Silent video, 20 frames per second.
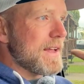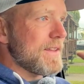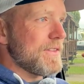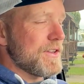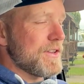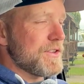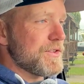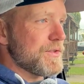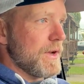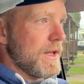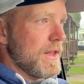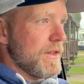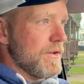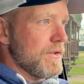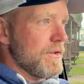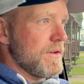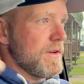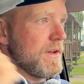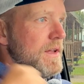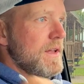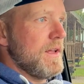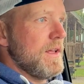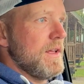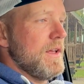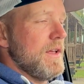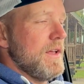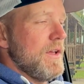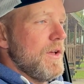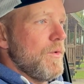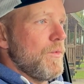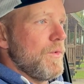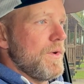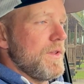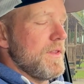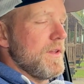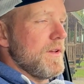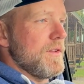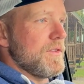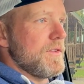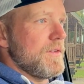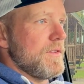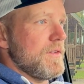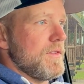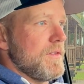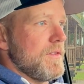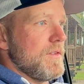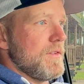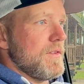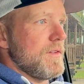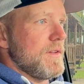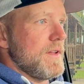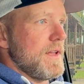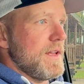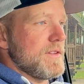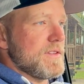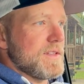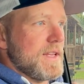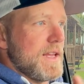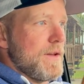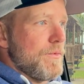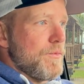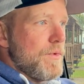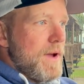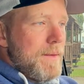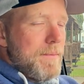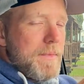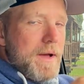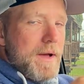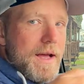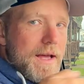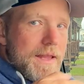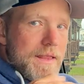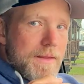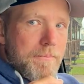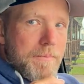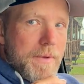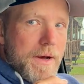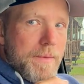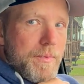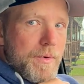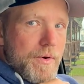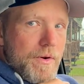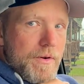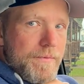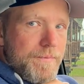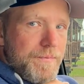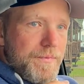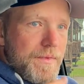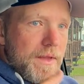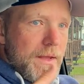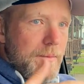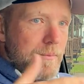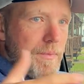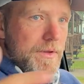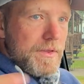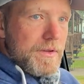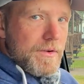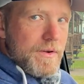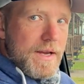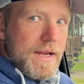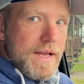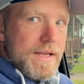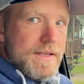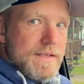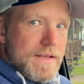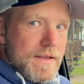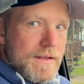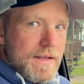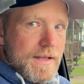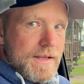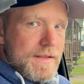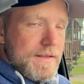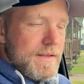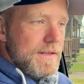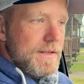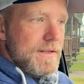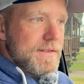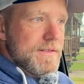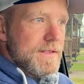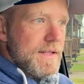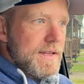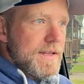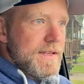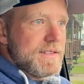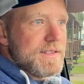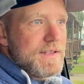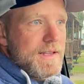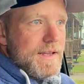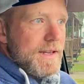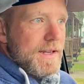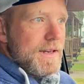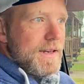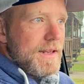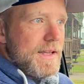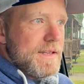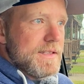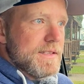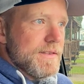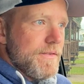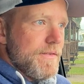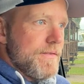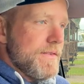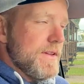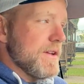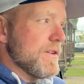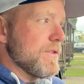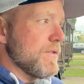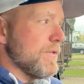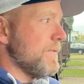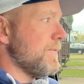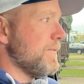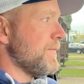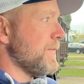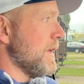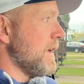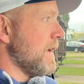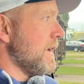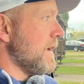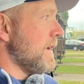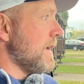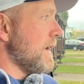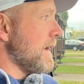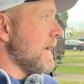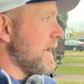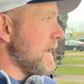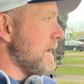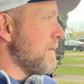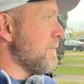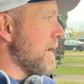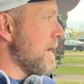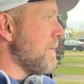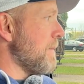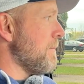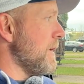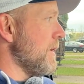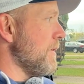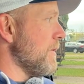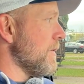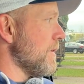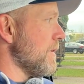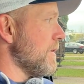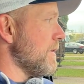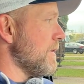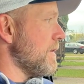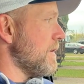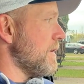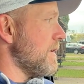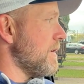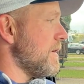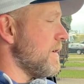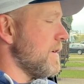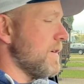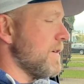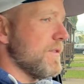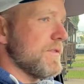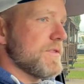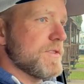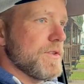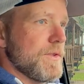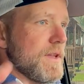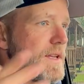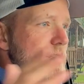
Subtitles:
of the trailer and stand right behind the bumper and put their hands out like this, like it's the headlights of a vehicle. And in my mirror, so they